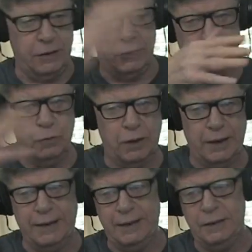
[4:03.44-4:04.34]
do what I
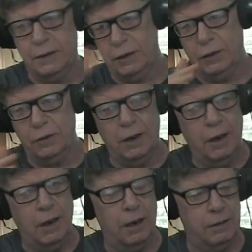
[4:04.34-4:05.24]
need to do
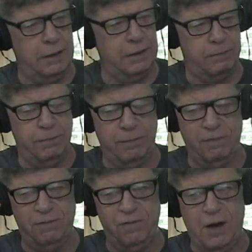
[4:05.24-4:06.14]
uh, is
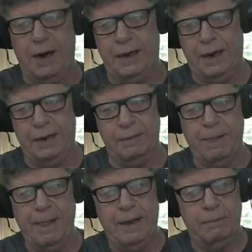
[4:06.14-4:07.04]
fine. And
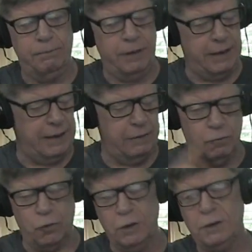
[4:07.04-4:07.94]
but it
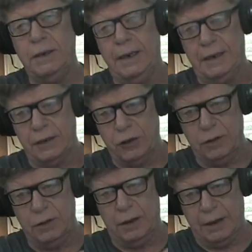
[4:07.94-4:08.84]
worked in
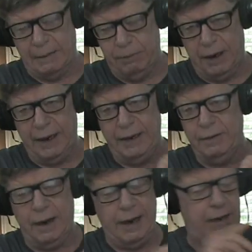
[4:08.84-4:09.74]
uh, they played
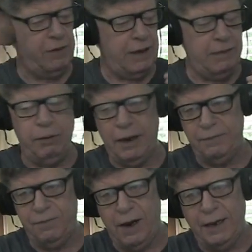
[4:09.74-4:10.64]
everything
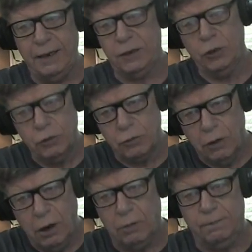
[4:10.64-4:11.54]
played fine in Google
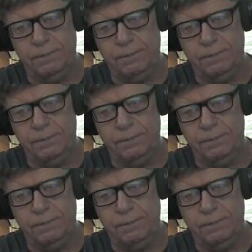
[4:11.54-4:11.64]
Chrome.